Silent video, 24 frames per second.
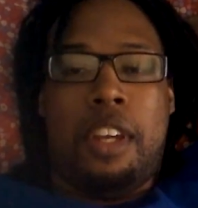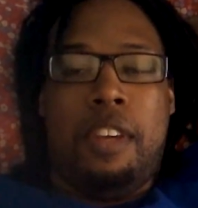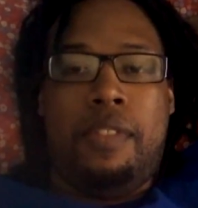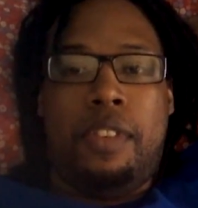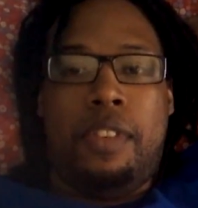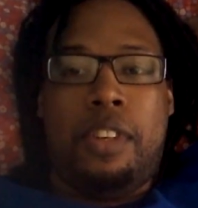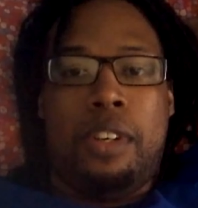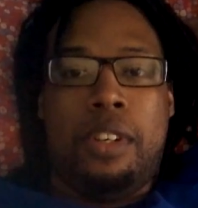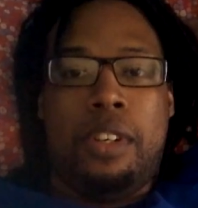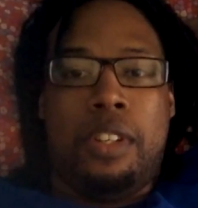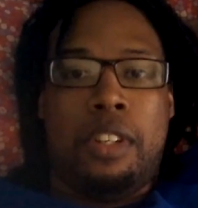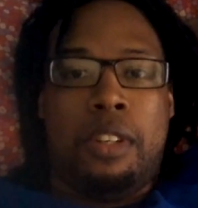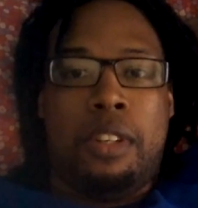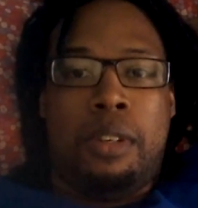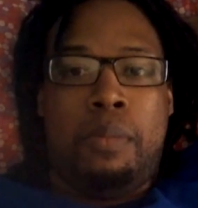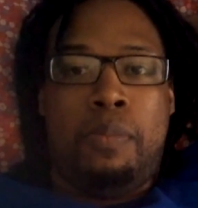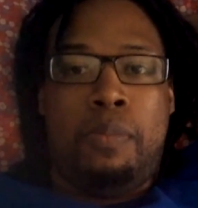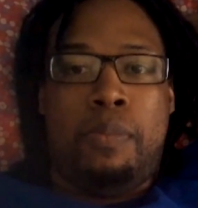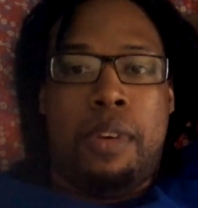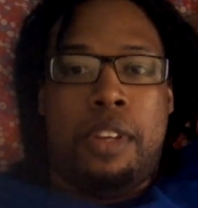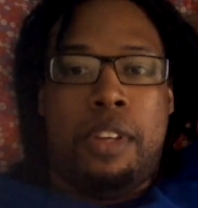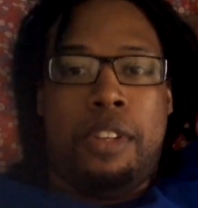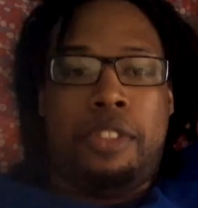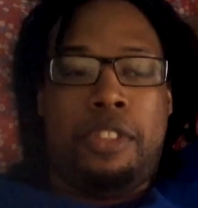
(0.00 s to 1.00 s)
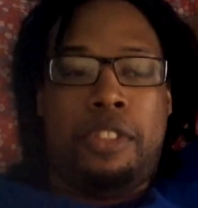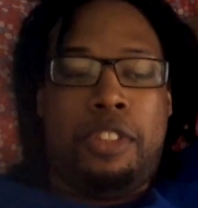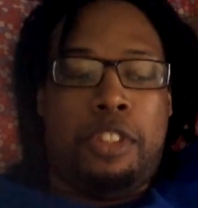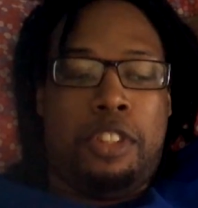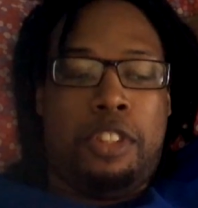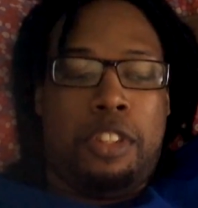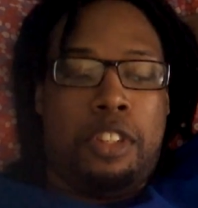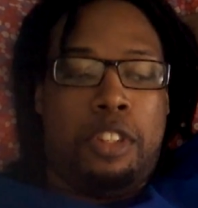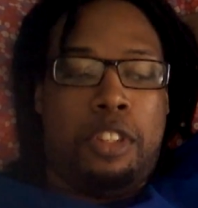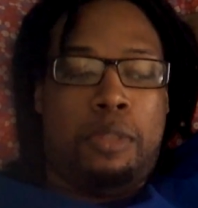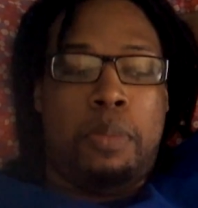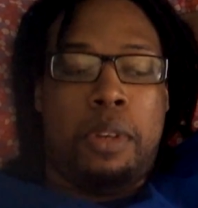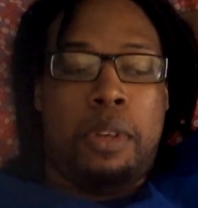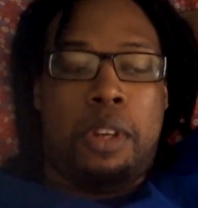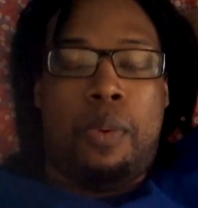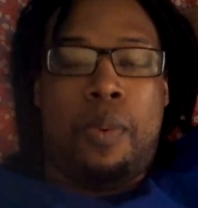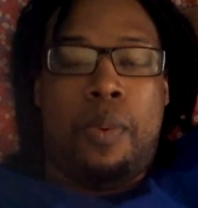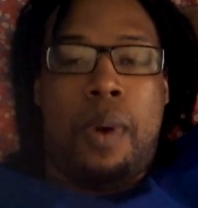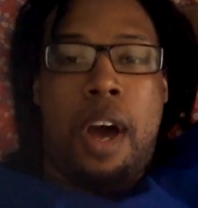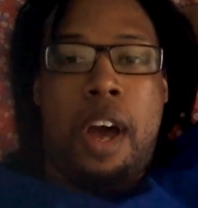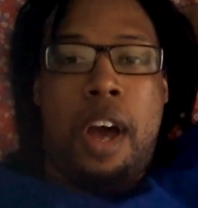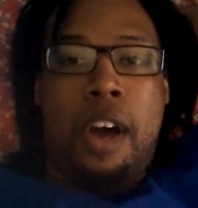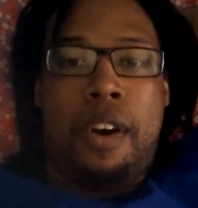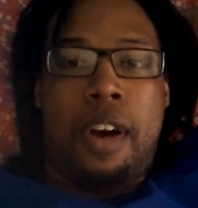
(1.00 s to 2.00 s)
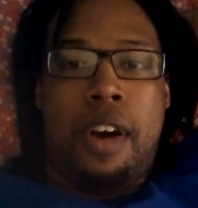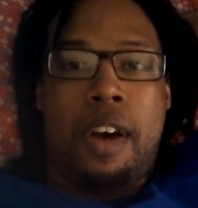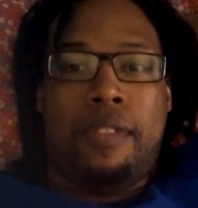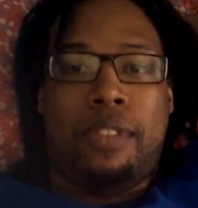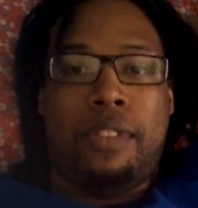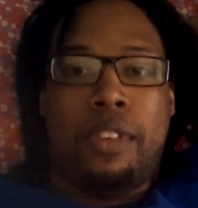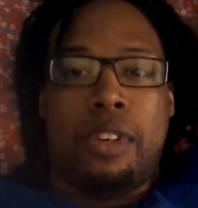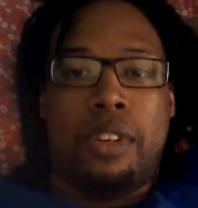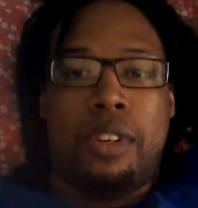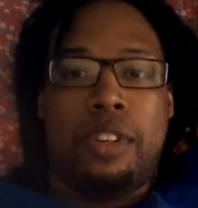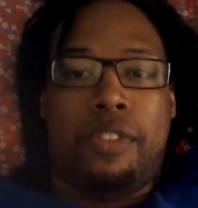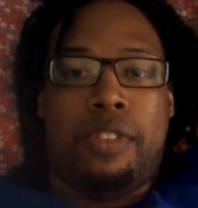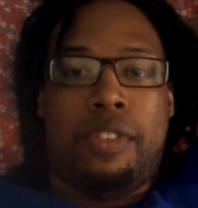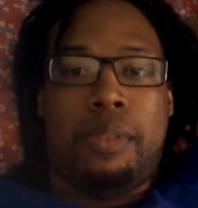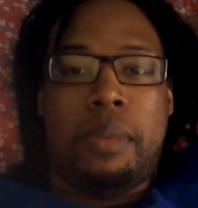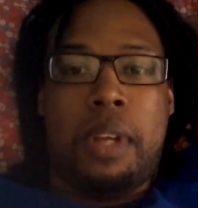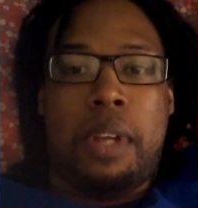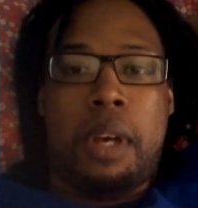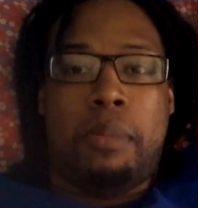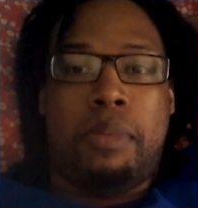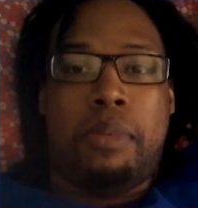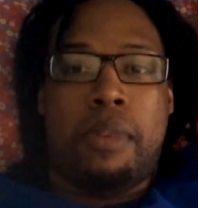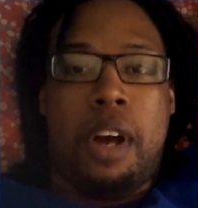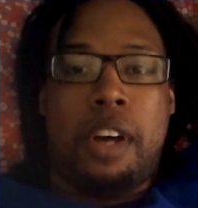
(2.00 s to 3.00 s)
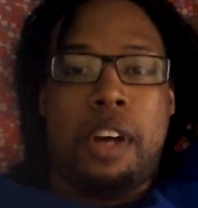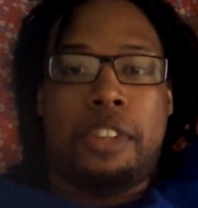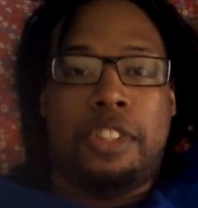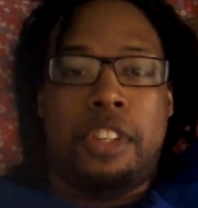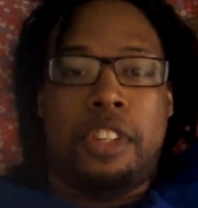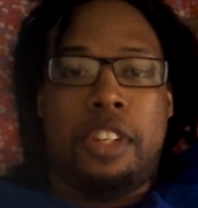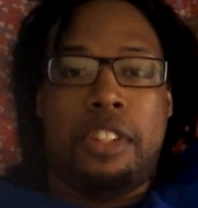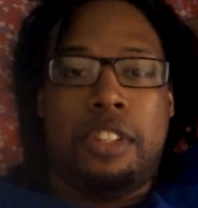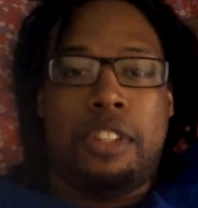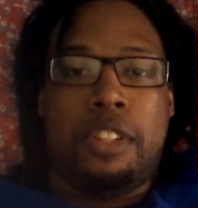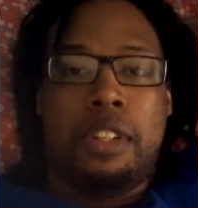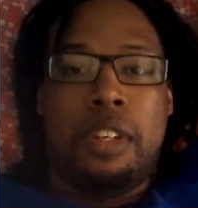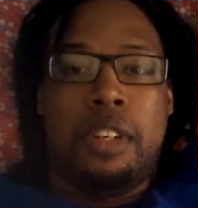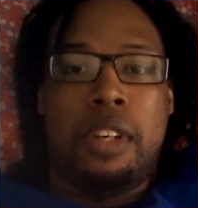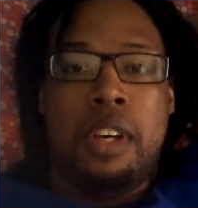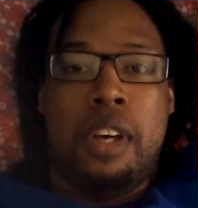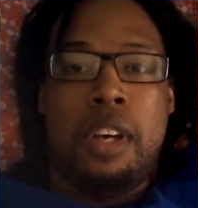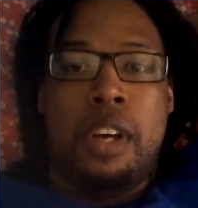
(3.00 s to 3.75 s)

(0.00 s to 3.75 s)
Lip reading: Even though, you know, it's been a while, I've learned from that process.